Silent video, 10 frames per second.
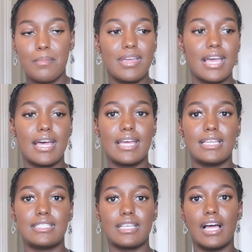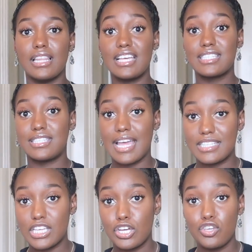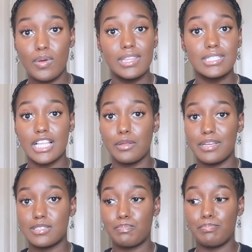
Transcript: because unless they tell you in the syllabus,